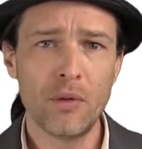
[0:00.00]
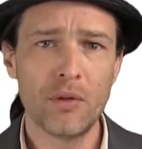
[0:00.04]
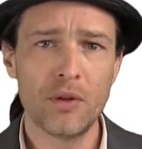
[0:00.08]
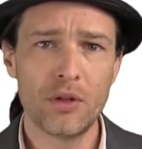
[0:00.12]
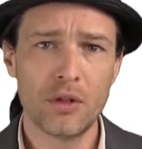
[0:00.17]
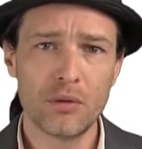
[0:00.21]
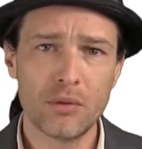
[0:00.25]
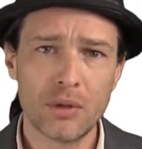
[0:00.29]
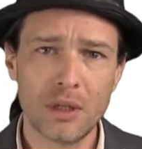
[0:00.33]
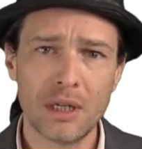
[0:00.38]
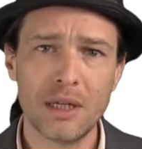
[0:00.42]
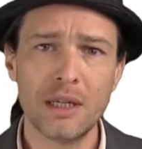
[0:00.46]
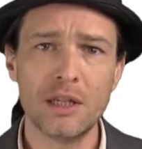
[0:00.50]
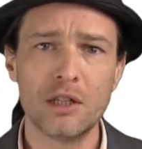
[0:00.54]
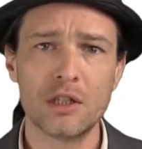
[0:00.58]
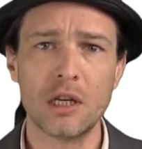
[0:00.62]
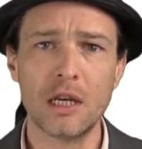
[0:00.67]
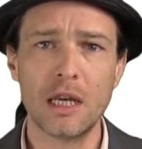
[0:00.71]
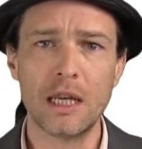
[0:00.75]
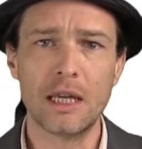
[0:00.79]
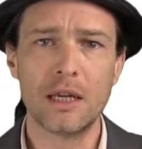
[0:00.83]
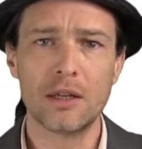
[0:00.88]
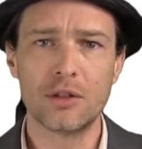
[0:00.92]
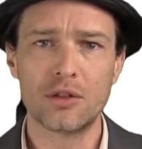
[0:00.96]
that you at
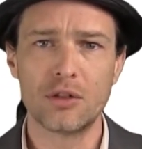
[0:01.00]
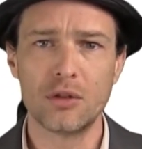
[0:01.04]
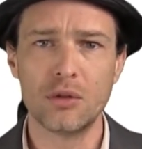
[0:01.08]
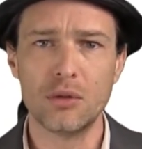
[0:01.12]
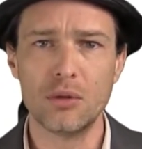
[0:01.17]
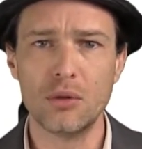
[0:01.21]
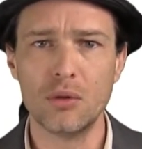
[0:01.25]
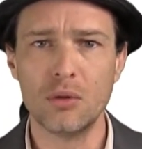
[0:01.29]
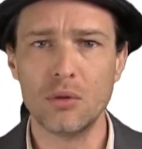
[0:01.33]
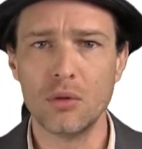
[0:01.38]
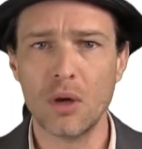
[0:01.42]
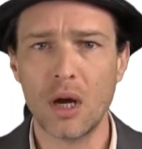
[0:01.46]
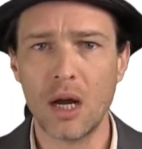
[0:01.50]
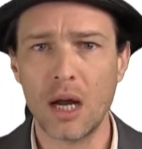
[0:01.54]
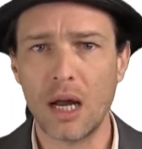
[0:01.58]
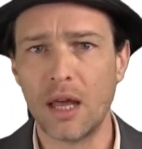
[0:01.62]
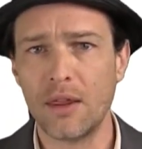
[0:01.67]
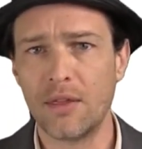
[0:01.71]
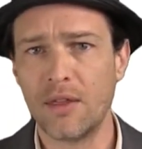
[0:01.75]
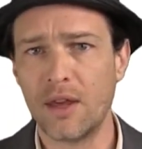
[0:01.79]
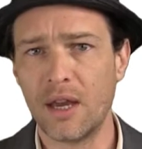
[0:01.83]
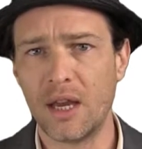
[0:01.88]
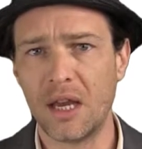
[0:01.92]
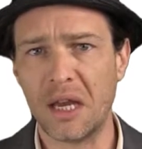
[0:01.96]
least link to
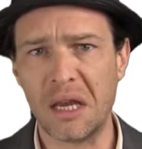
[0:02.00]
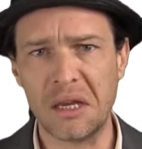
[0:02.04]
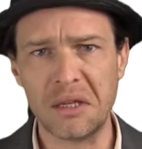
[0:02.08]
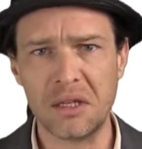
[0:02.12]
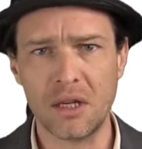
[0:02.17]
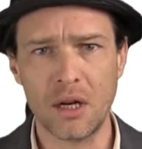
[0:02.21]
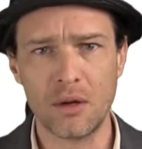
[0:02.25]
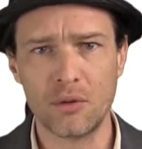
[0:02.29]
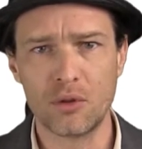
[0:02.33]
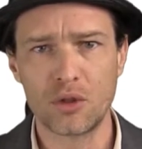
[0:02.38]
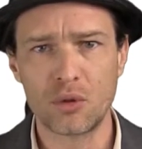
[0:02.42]
their